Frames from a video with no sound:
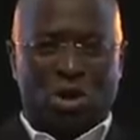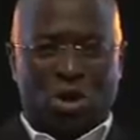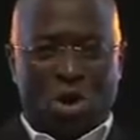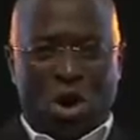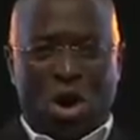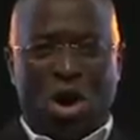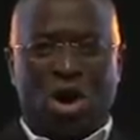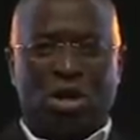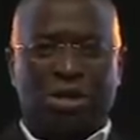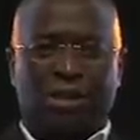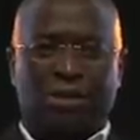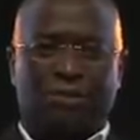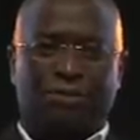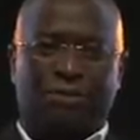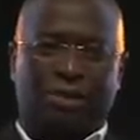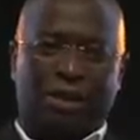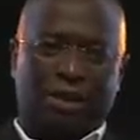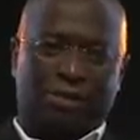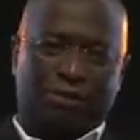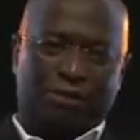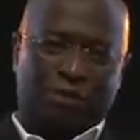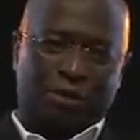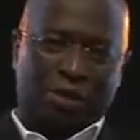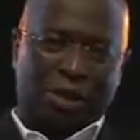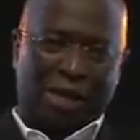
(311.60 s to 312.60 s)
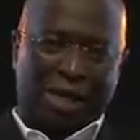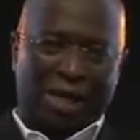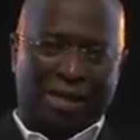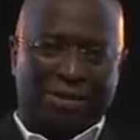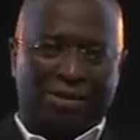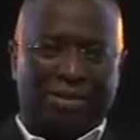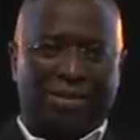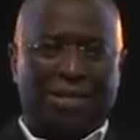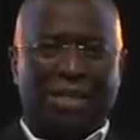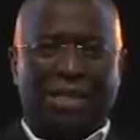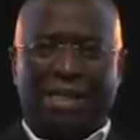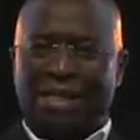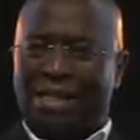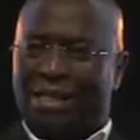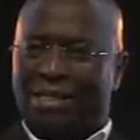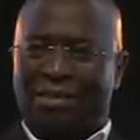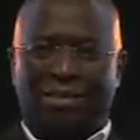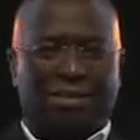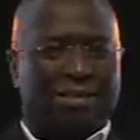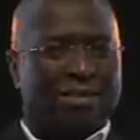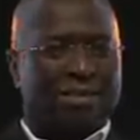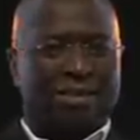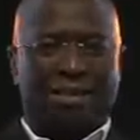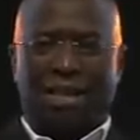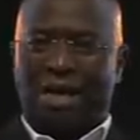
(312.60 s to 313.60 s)
God's faithfulness
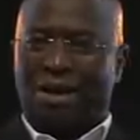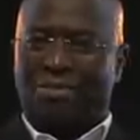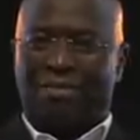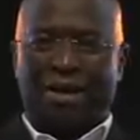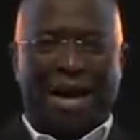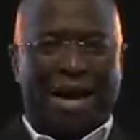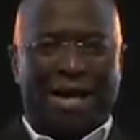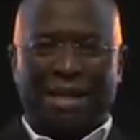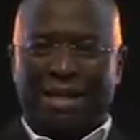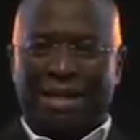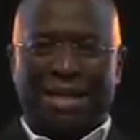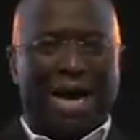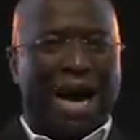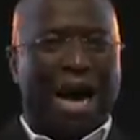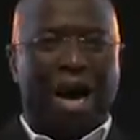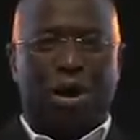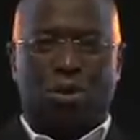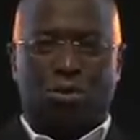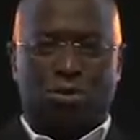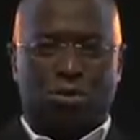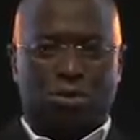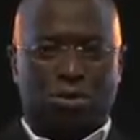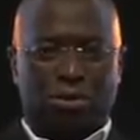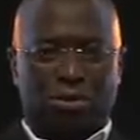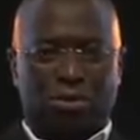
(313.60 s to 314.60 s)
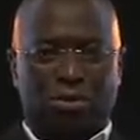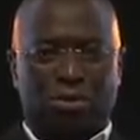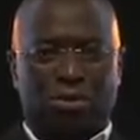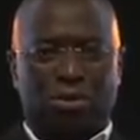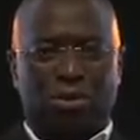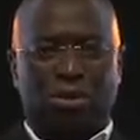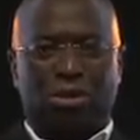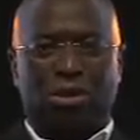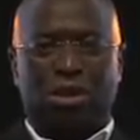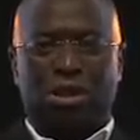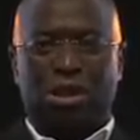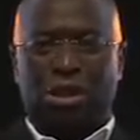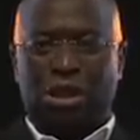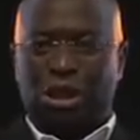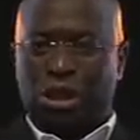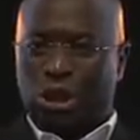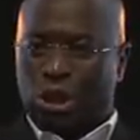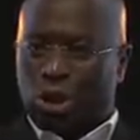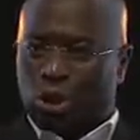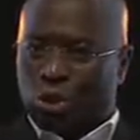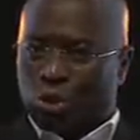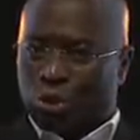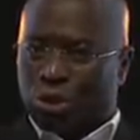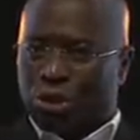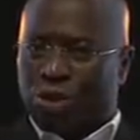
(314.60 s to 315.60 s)
is never in doubt. The
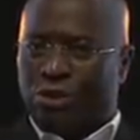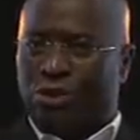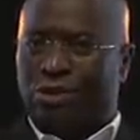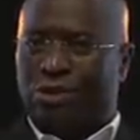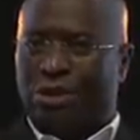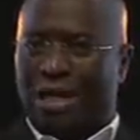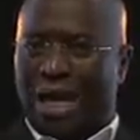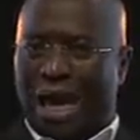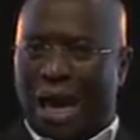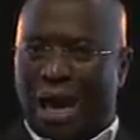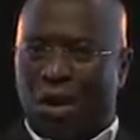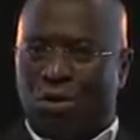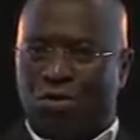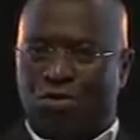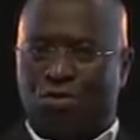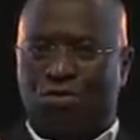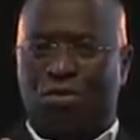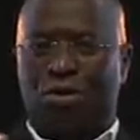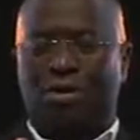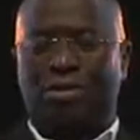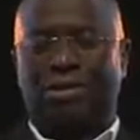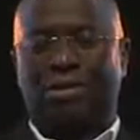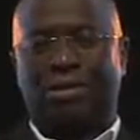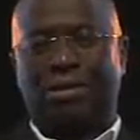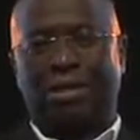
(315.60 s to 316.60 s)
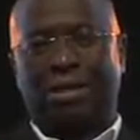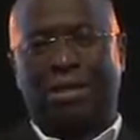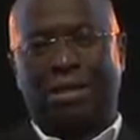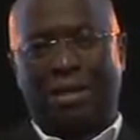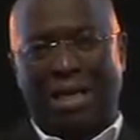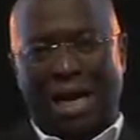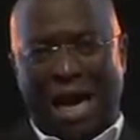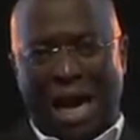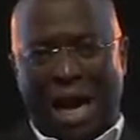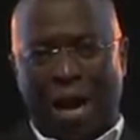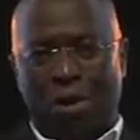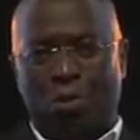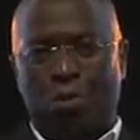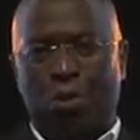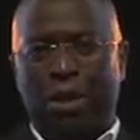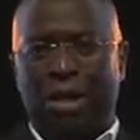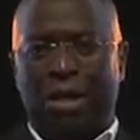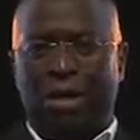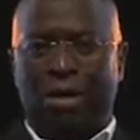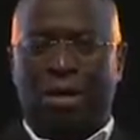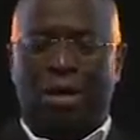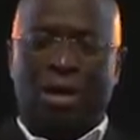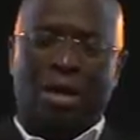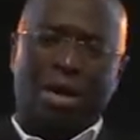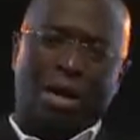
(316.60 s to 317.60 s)
issue is, how trusting are we?
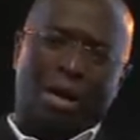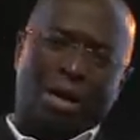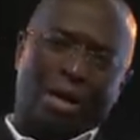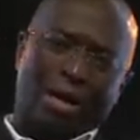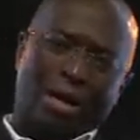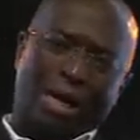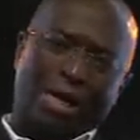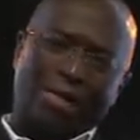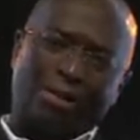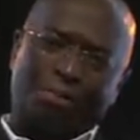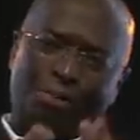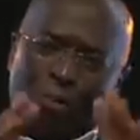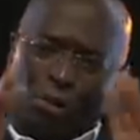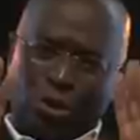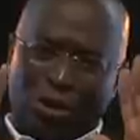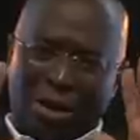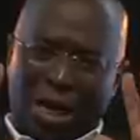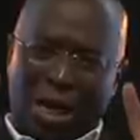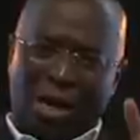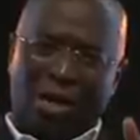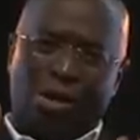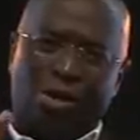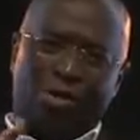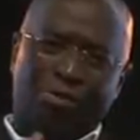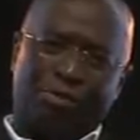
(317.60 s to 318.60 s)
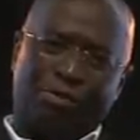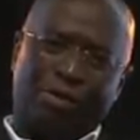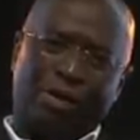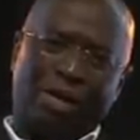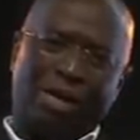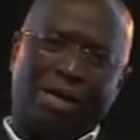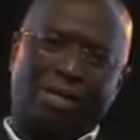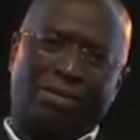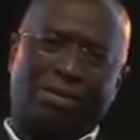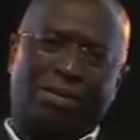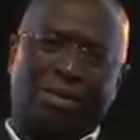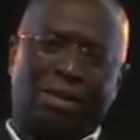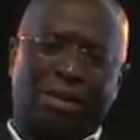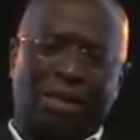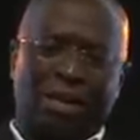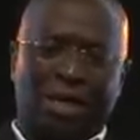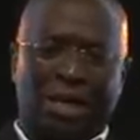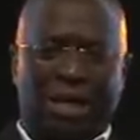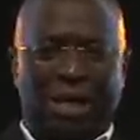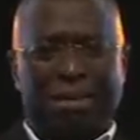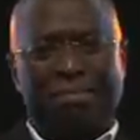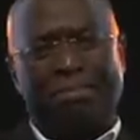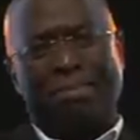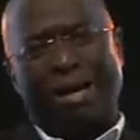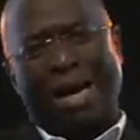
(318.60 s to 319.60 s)
Let's put our confidence in
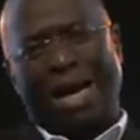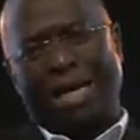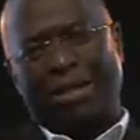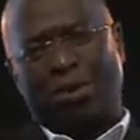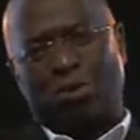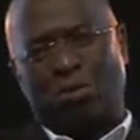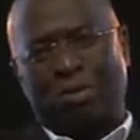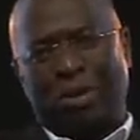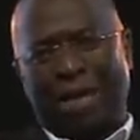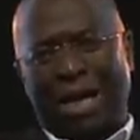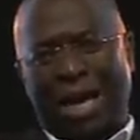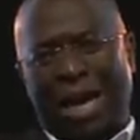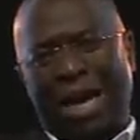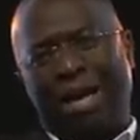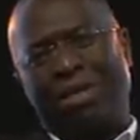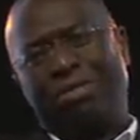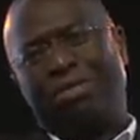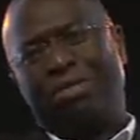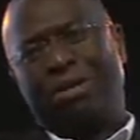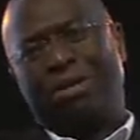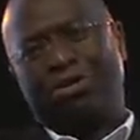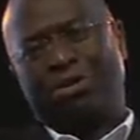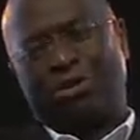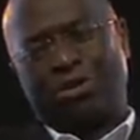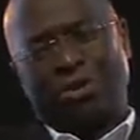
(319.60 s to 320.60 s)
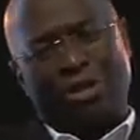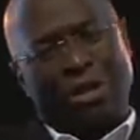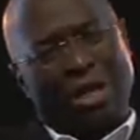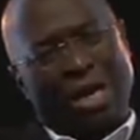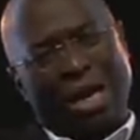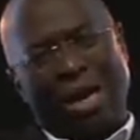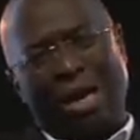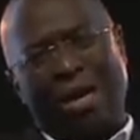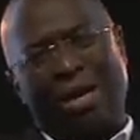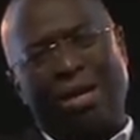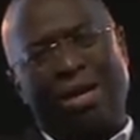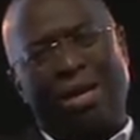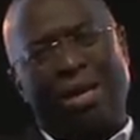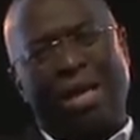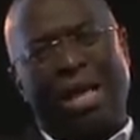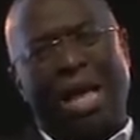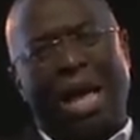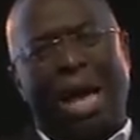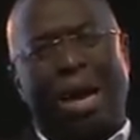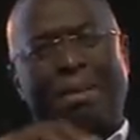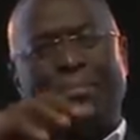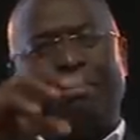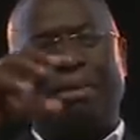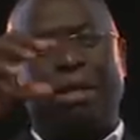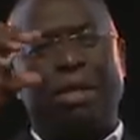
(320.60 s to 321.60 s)
Him as we end this year
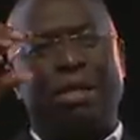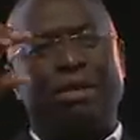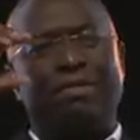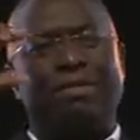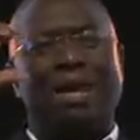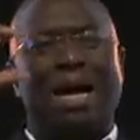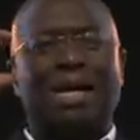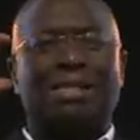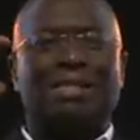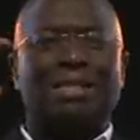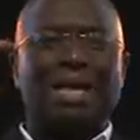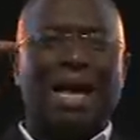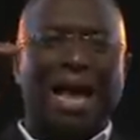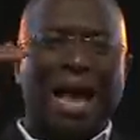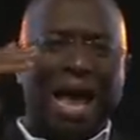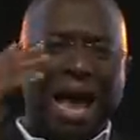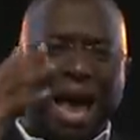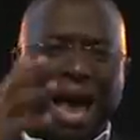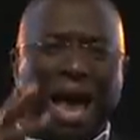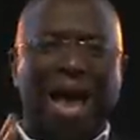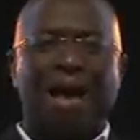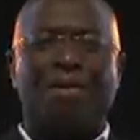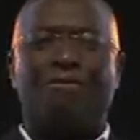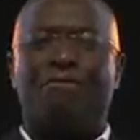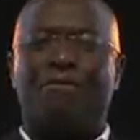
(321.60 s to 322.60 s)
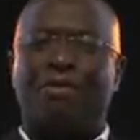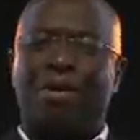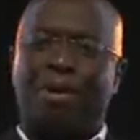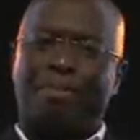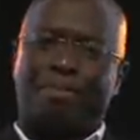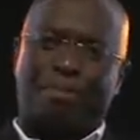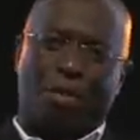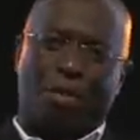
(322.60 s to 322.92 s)
and believe that every